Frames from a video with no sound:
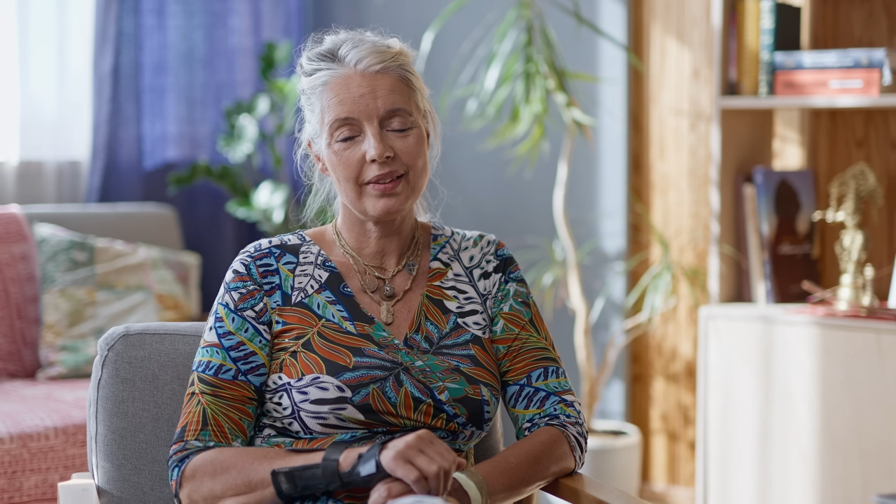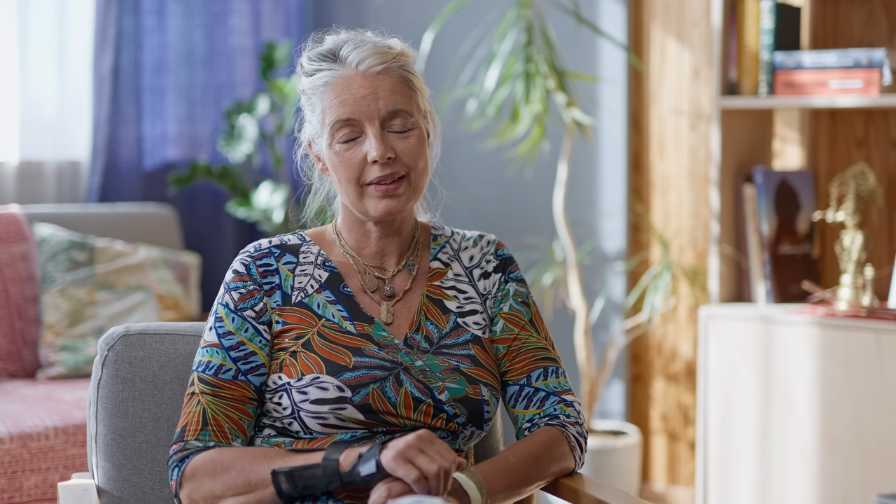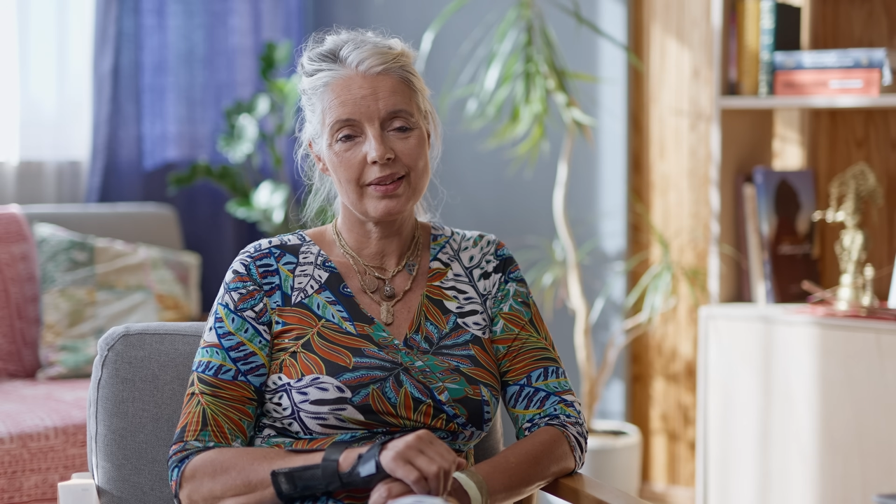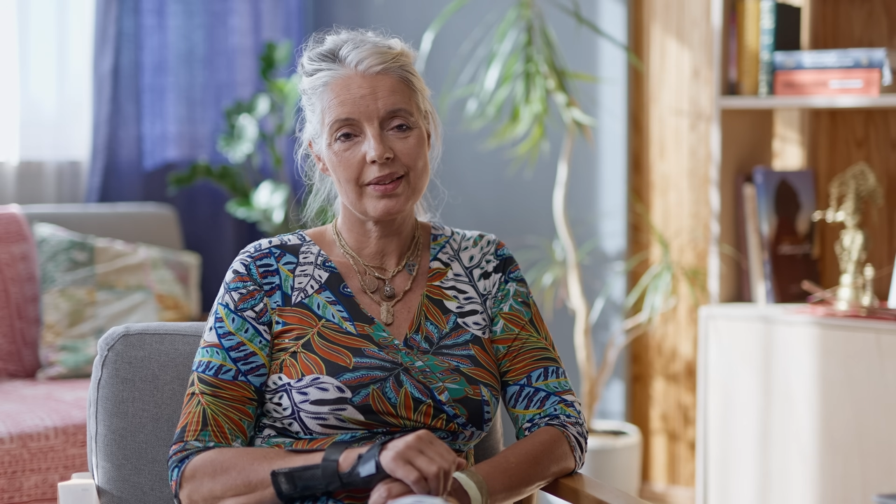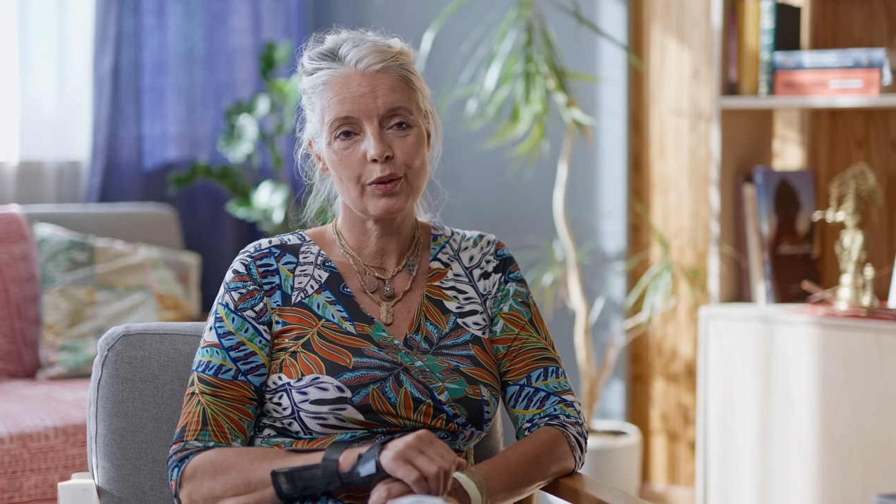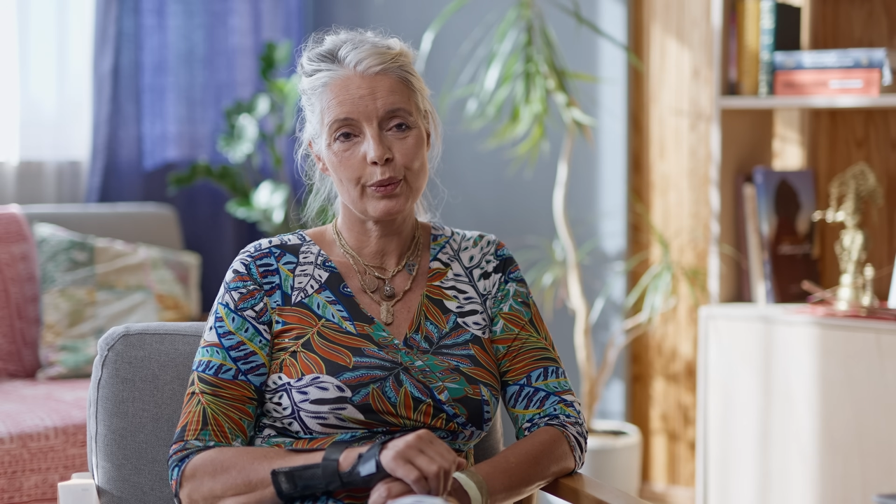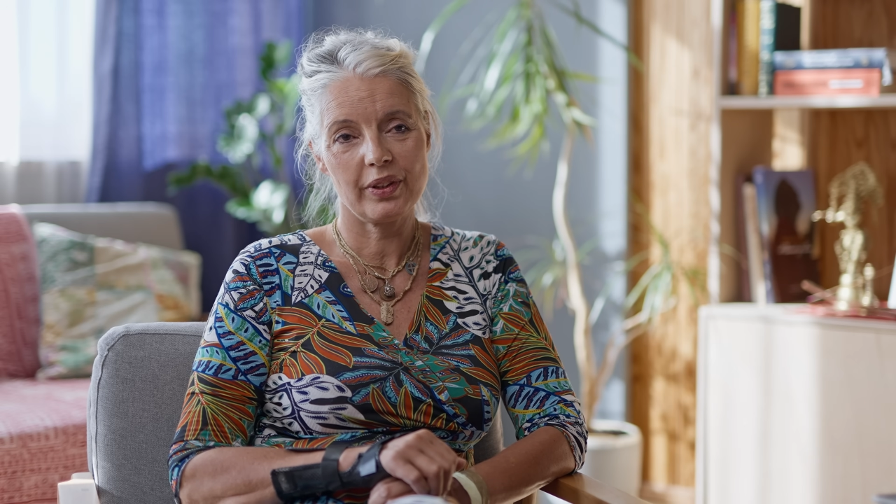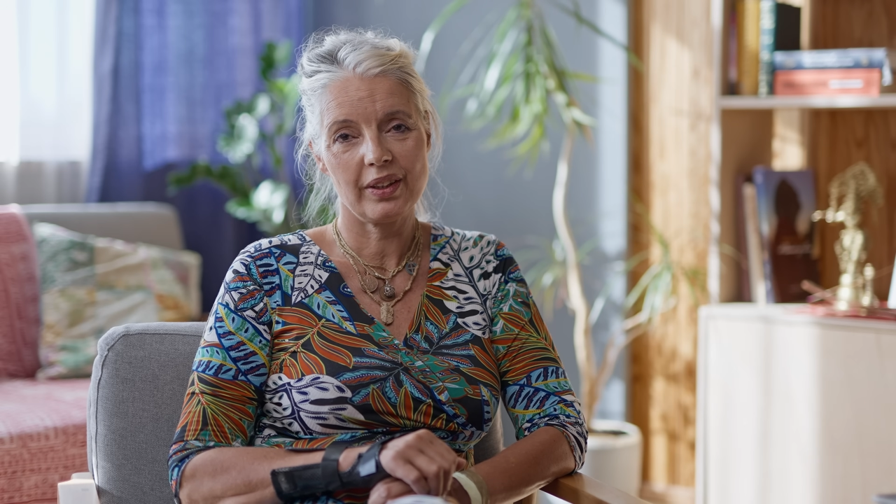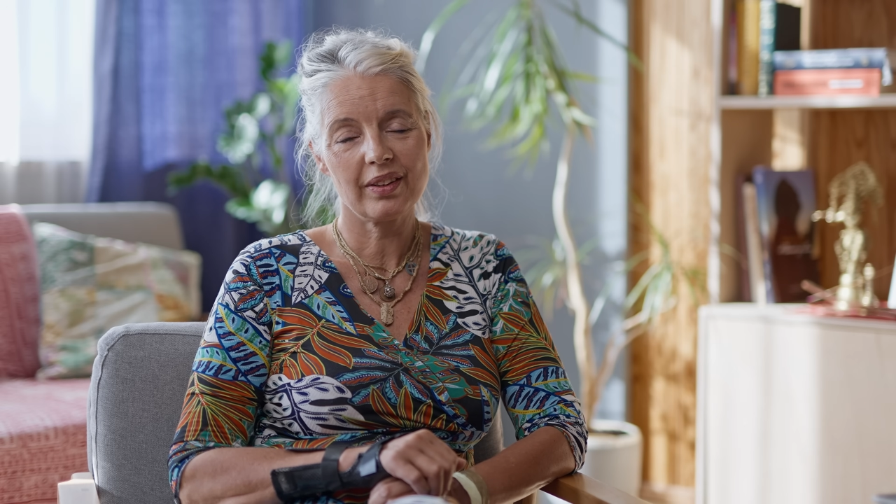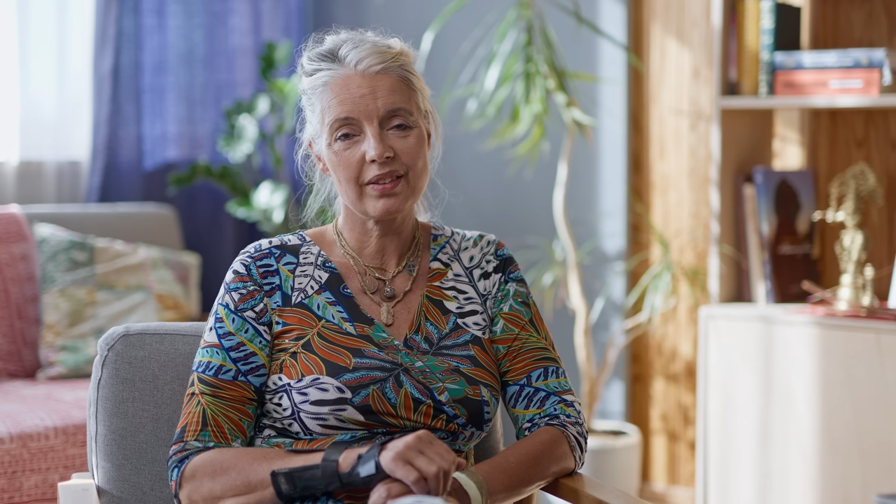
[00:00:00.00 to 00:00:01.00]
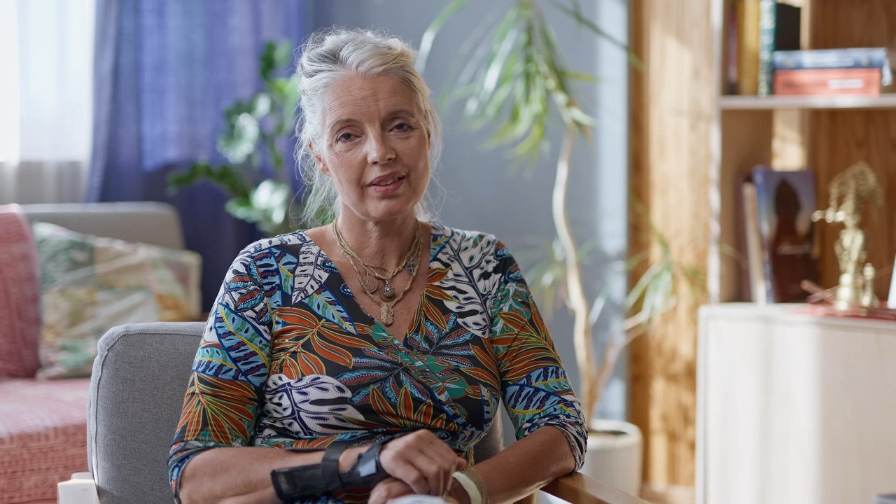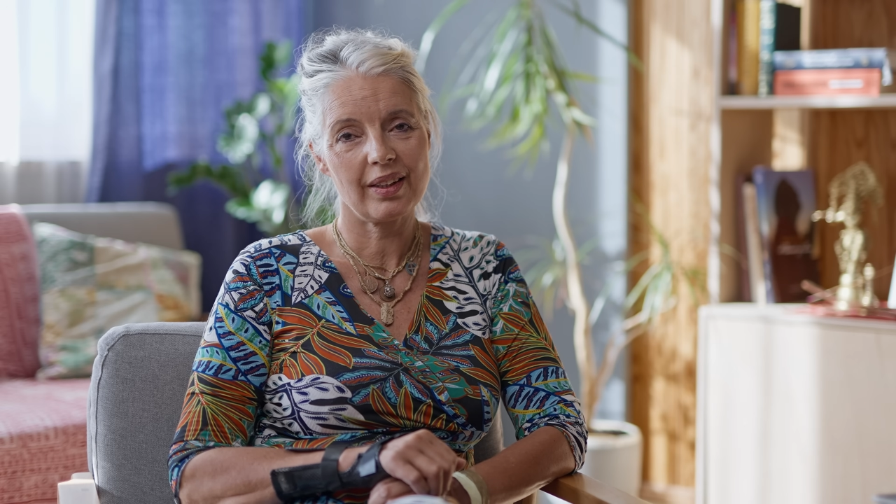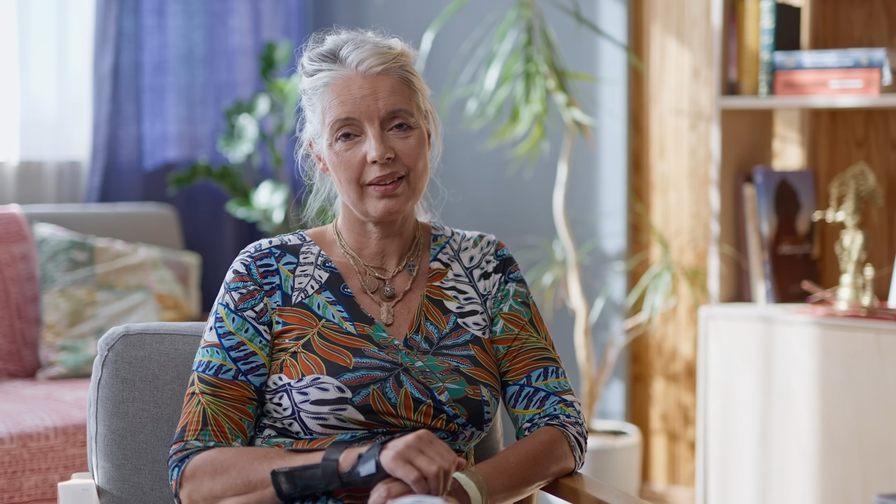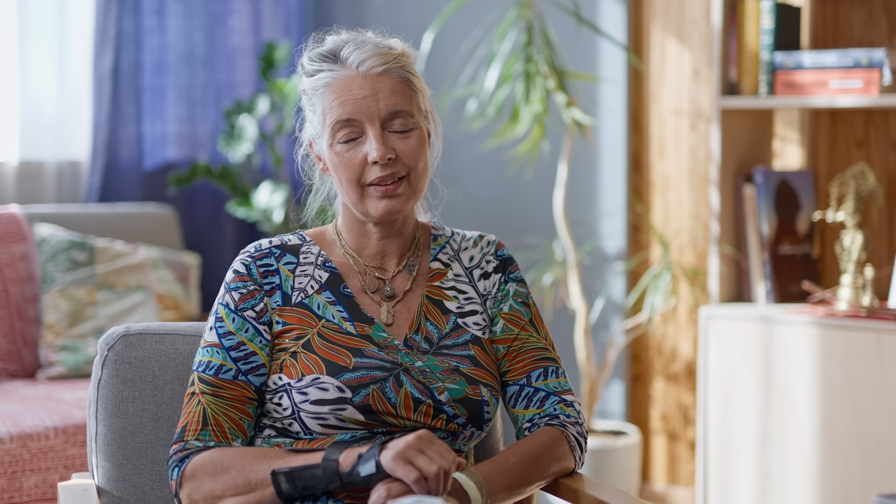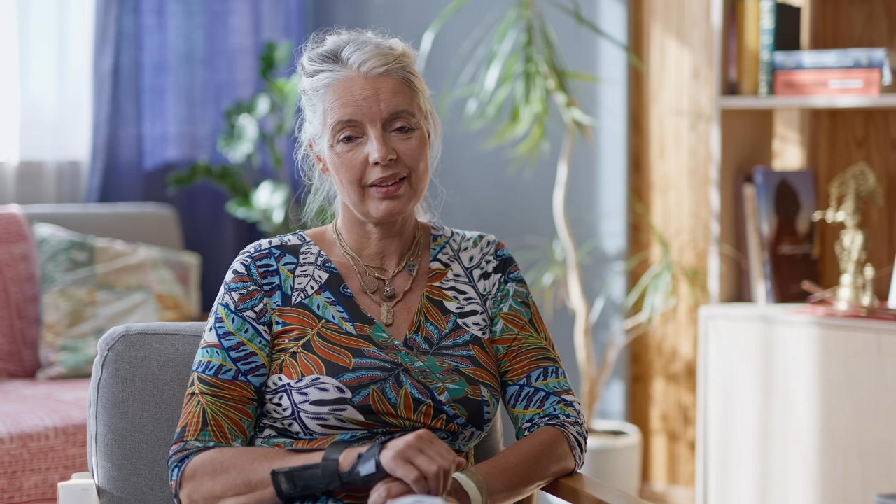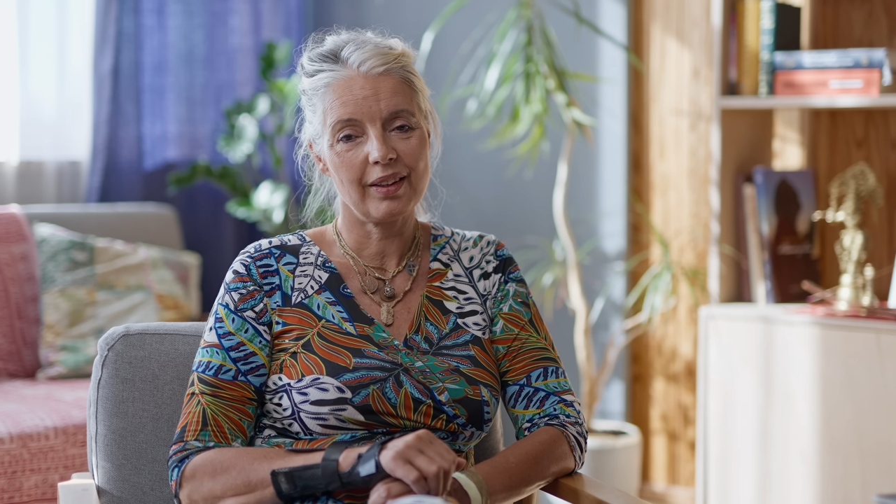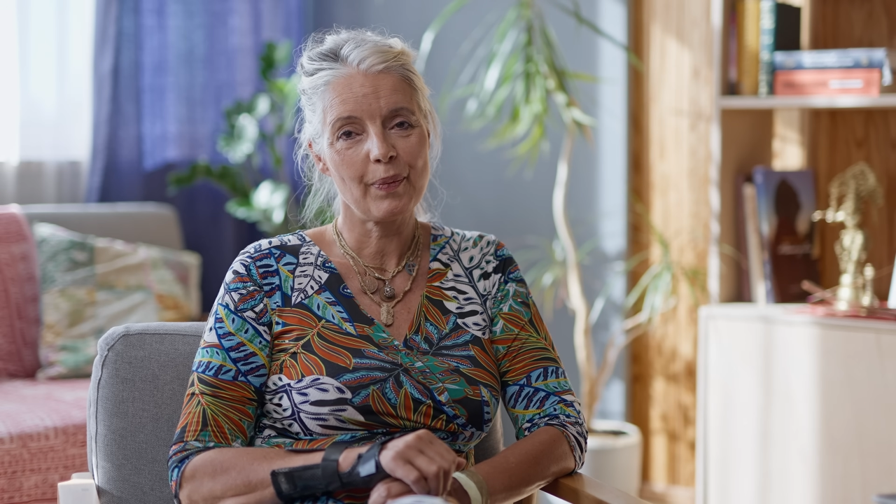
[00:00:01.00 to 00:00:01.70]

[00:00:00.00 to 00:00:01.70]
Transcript: since 2 years, and